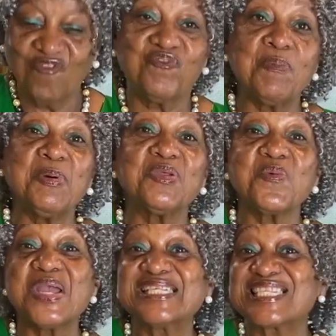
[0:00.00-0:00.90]
flip on the
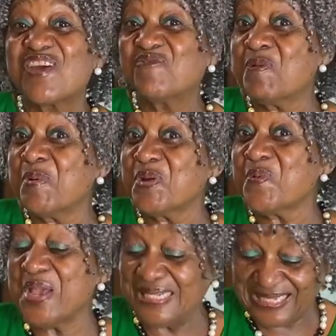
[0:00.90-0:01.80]
wrist, flip on the
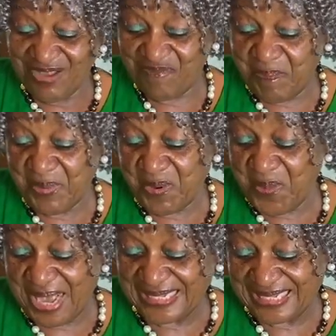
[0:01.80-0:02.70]
wrist, flip on the
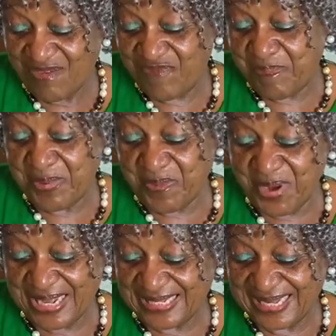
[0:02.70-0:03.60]
wrist, flip on the
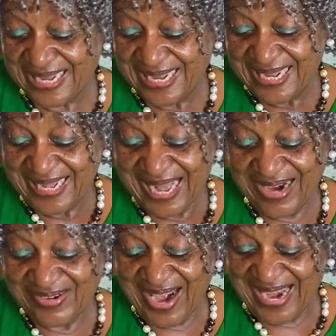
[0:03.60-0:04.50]
wrist.
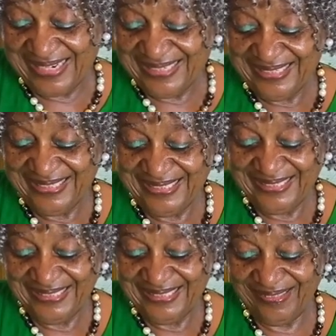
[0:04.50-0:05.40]
All right,
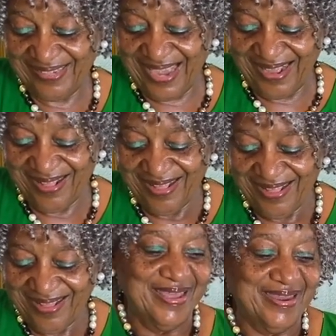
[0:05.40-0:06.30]
okay.
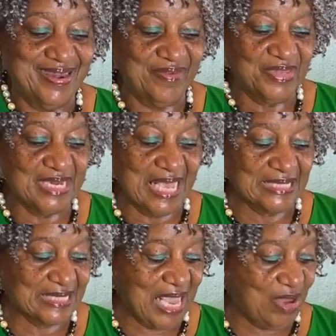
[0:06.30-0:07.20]
Now the
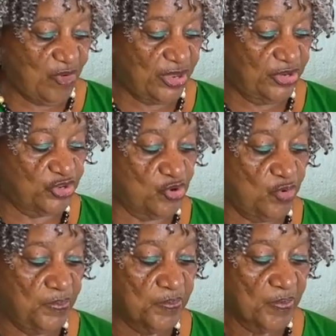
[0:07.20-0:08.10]
next thing we're gonna
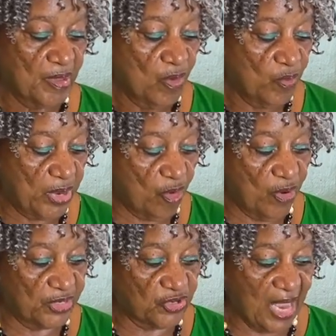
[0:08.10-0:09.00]
do, we're
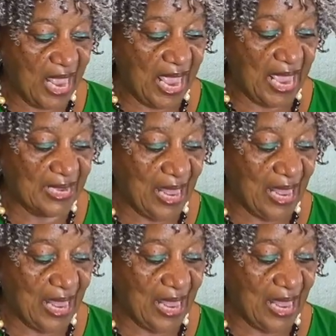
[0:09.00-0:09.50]
going to add